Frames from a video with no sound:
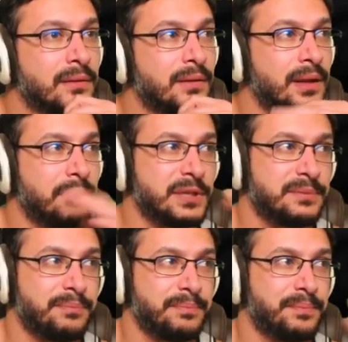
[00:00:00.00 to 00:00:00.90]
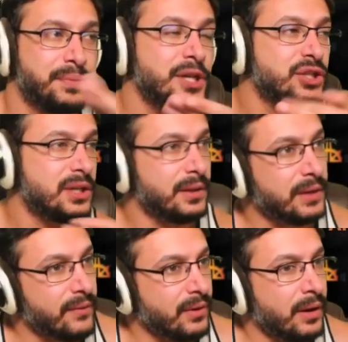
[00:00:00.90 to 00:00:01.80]
And just put shit on the
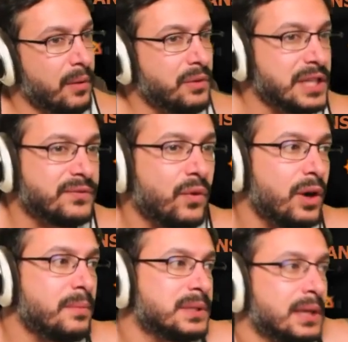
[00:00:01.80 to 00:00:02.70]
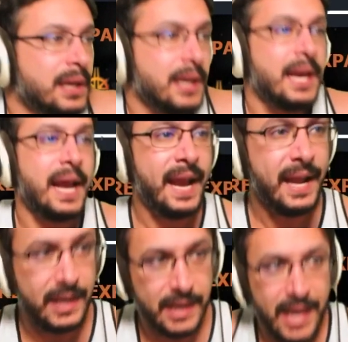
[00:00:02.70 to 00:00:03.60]
graveyard, then it transforms, and
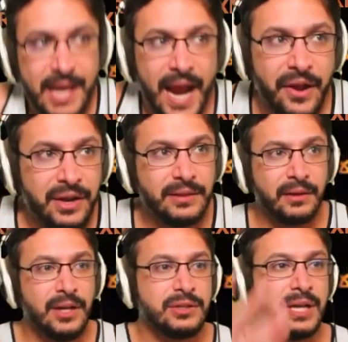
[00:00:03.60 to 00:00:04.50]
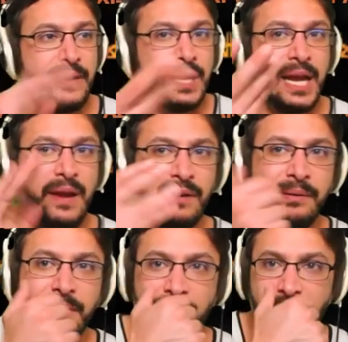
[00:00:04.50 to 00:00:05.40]
you get the creature every
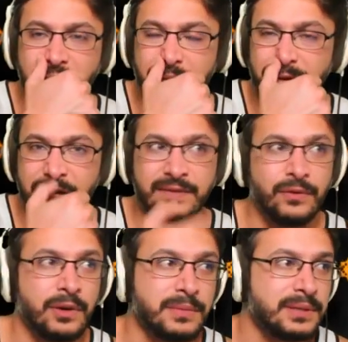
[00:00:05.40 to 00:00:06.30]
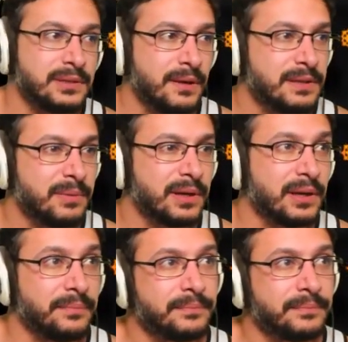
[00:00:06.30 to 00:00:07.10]
time it transforms. This card's pretty good.